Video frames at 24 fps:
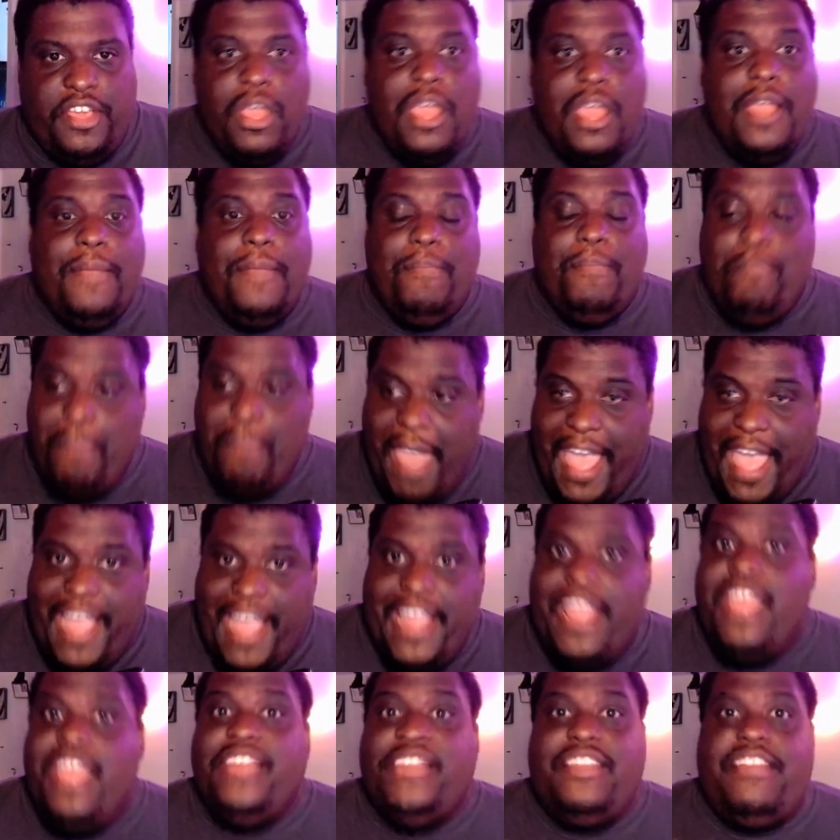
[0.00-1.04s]
May
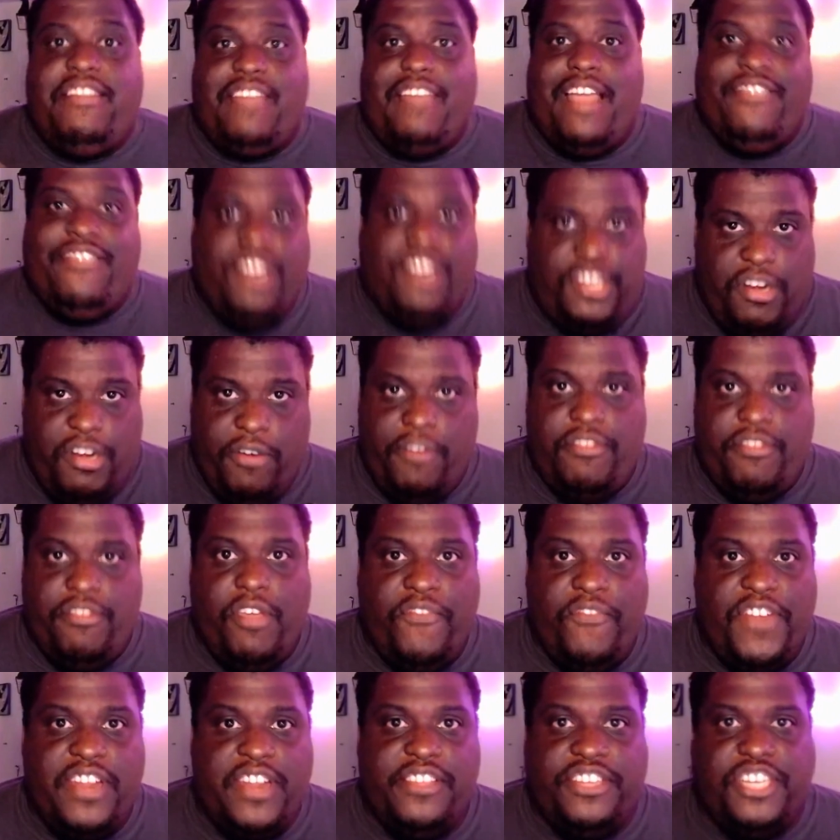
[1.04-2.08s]
decides to turn herself into
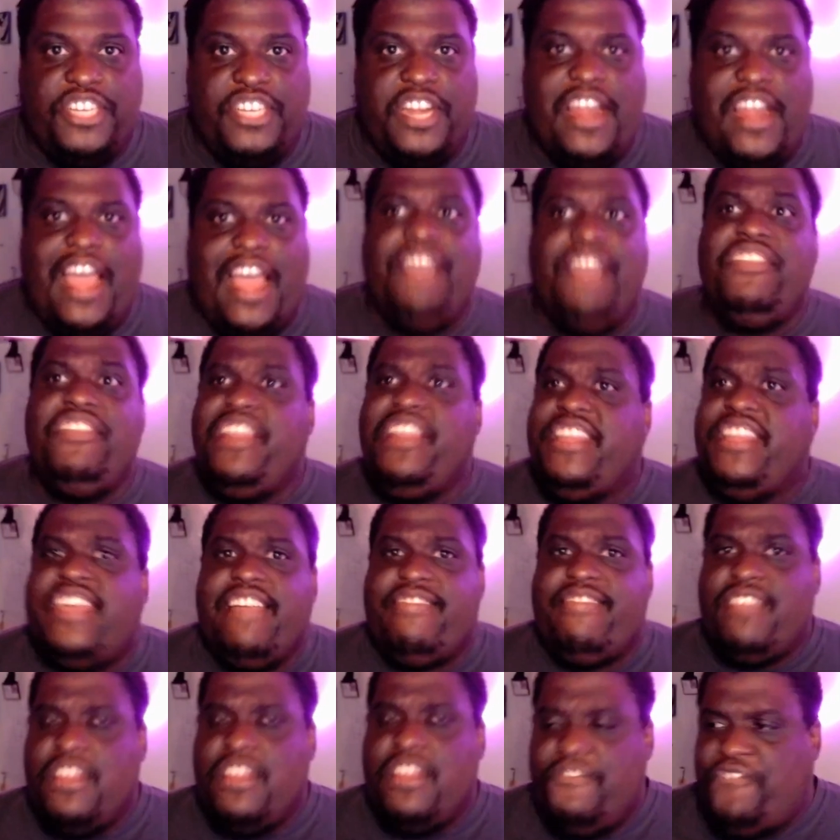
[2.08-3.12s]
the Jedi and then gets in a
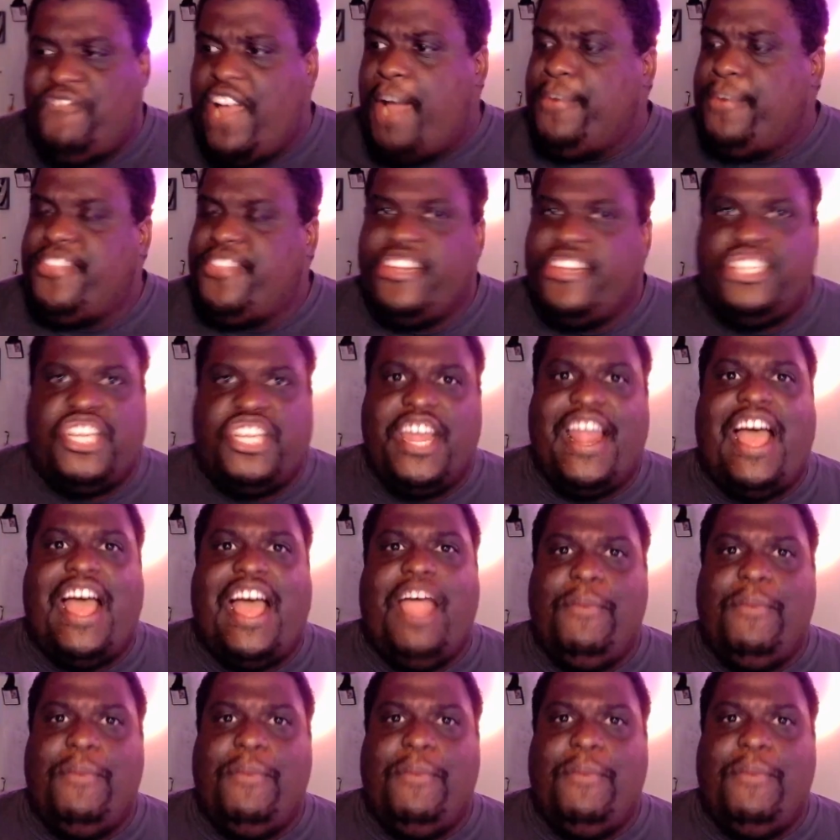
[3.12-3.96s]
fight with a Jedi